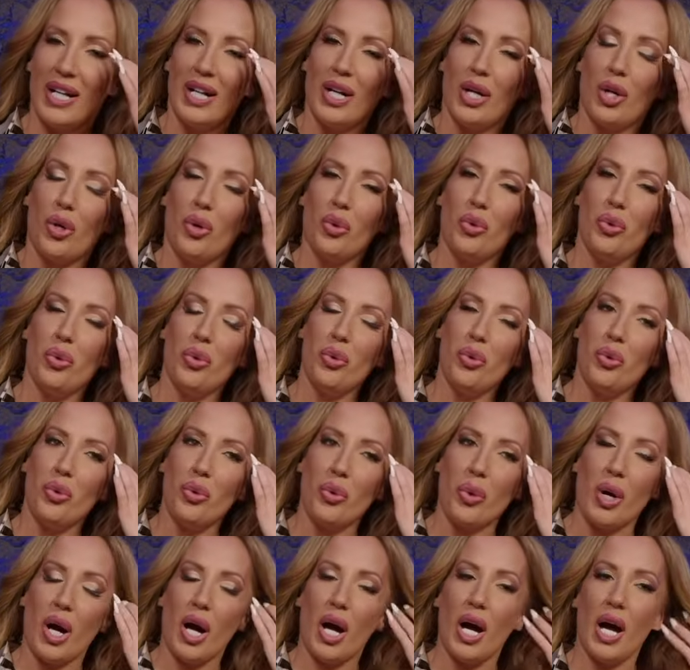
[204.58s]

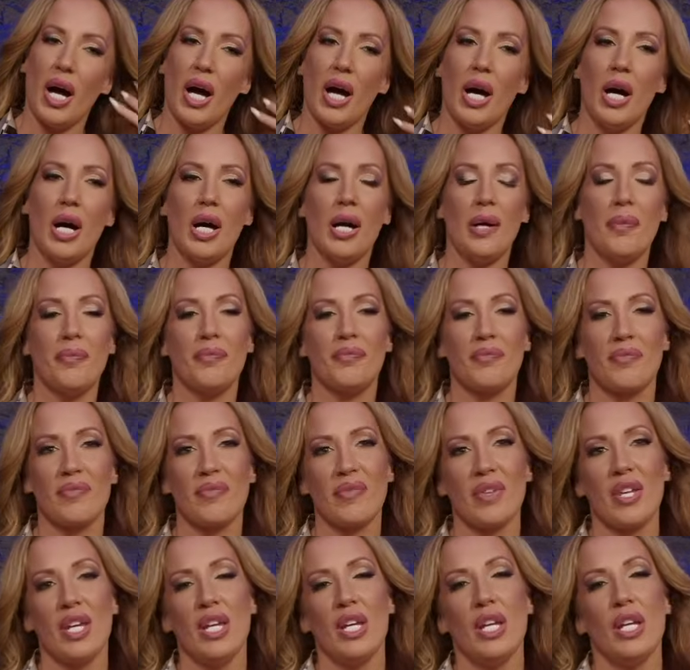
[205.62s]
Ooh,
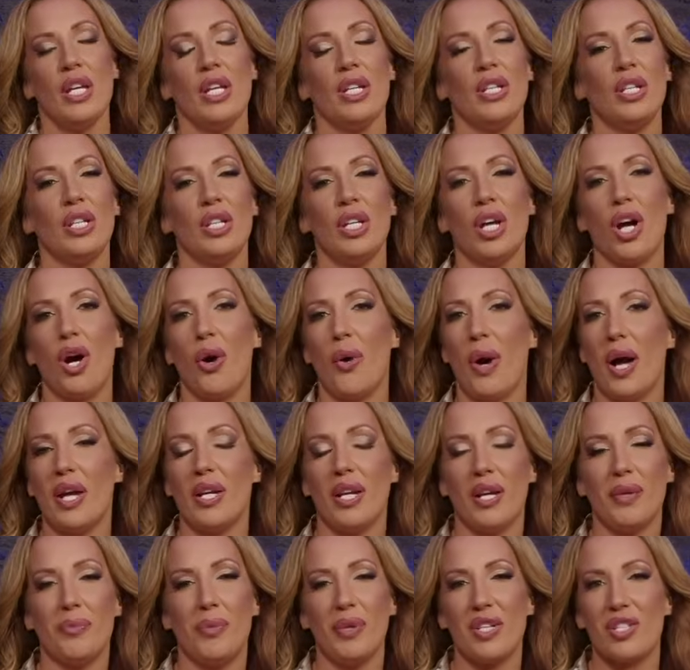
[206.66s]

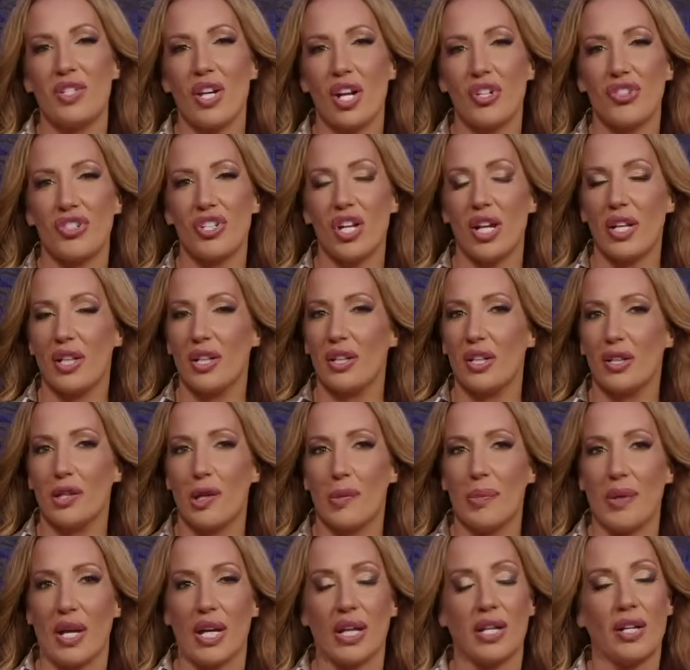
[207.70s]
we touched on it a little
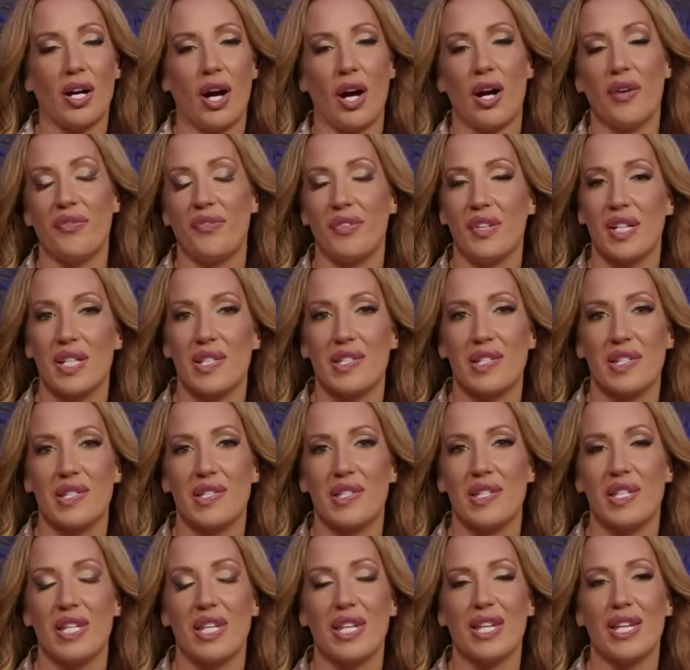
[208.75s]
bit. Confidence is
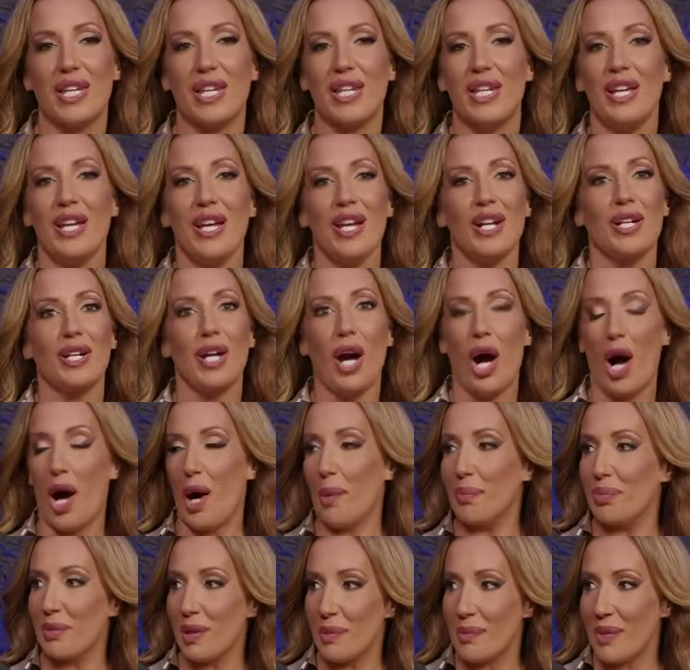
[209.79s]
key.
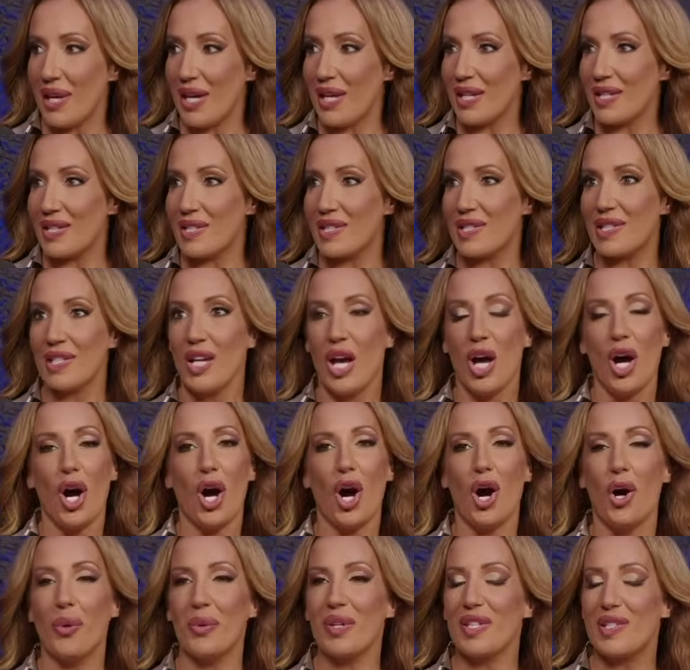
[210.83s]
Compliments,
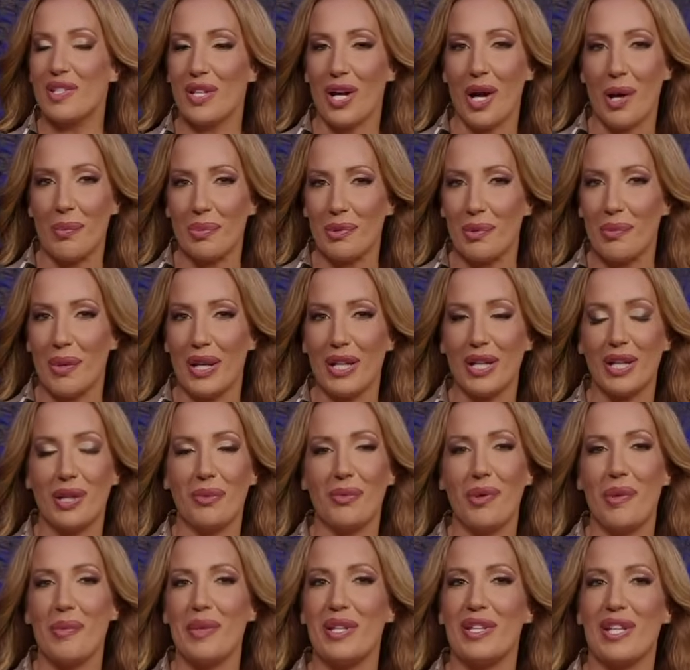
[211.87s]
always complimenting a
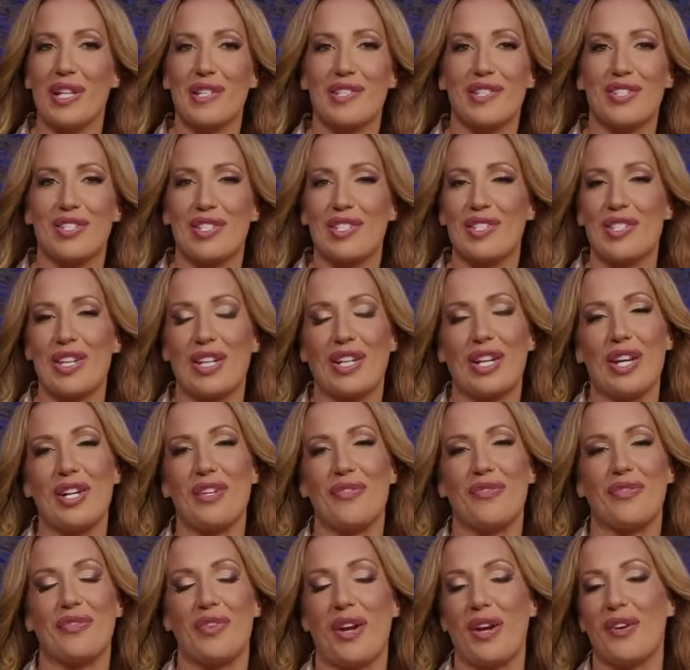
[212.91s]
woman. That's just like a
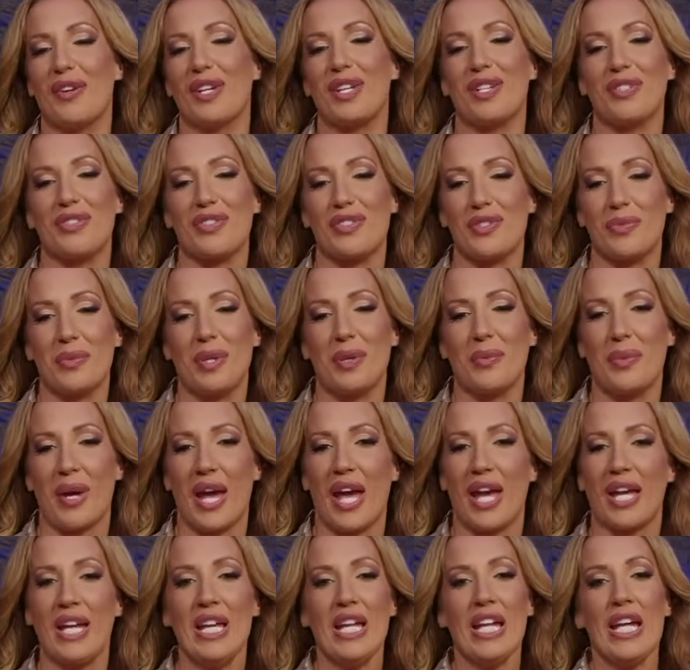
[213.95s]
very sweet
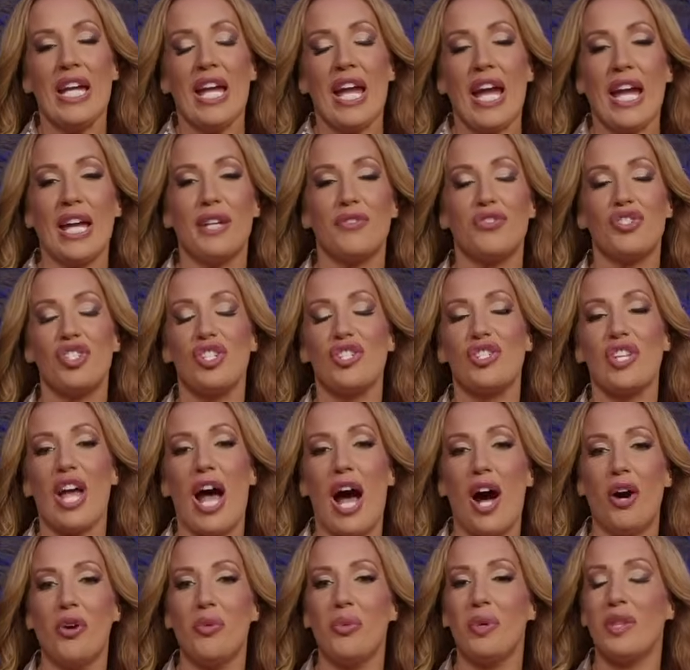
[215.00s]
way. If she's
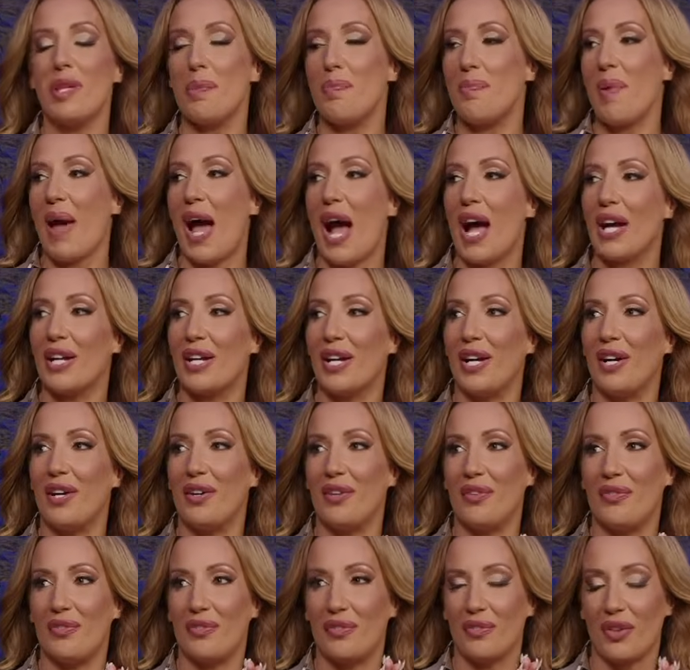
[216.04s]
out with a pack
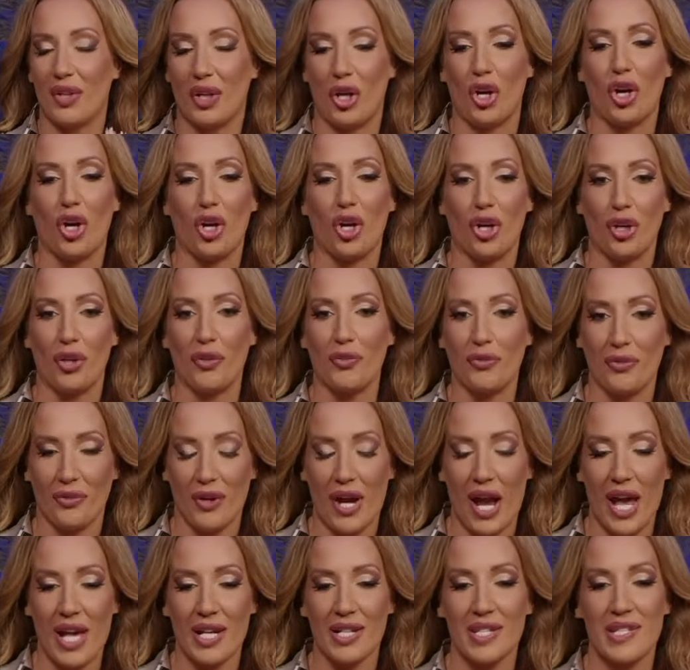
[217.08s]
of her
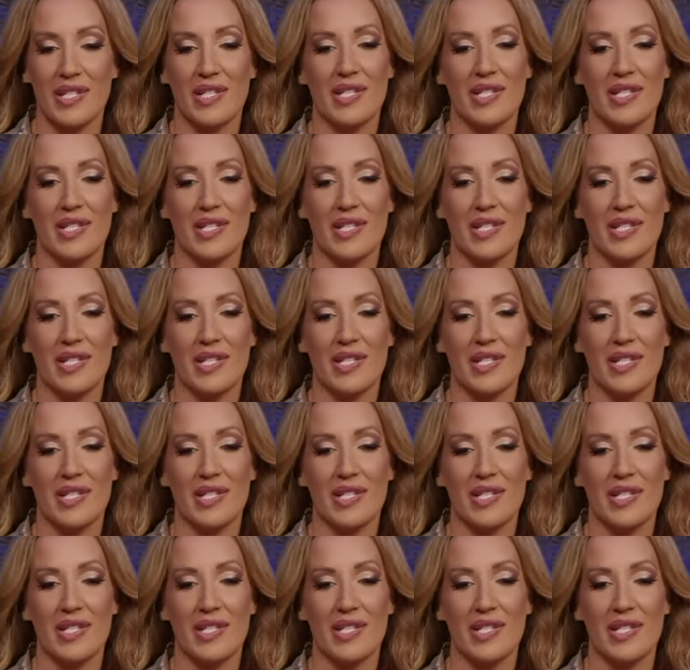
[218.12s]
friends,